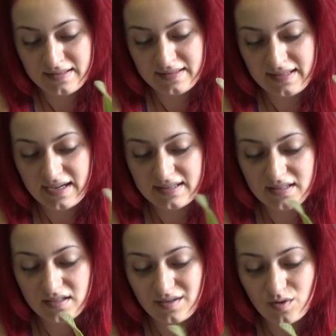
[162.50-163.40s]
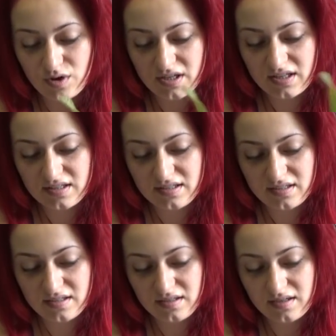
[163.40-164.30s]
that orchid
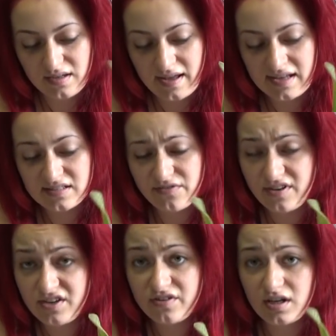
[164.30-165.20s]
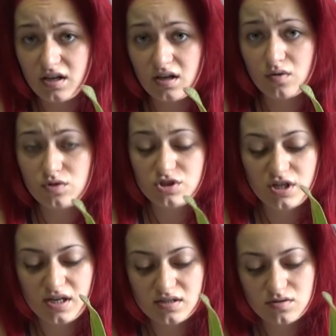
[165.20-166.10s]
has a very good
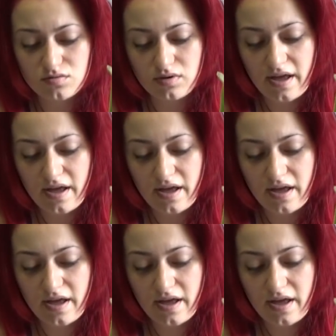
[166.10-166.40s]
chance to